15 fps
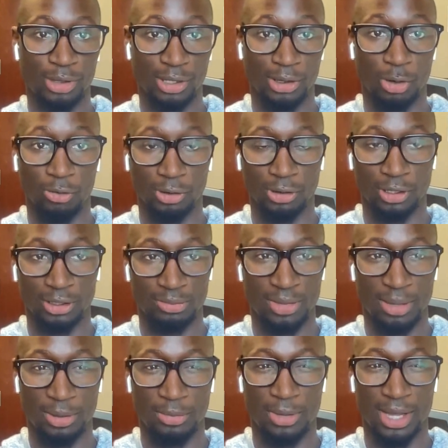being
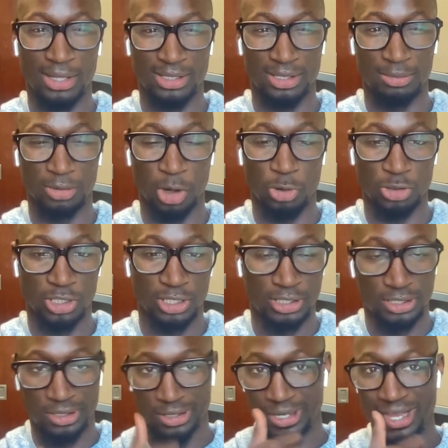overlooked maybe by some
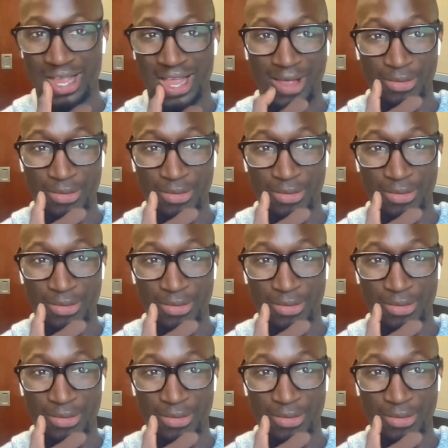coaches,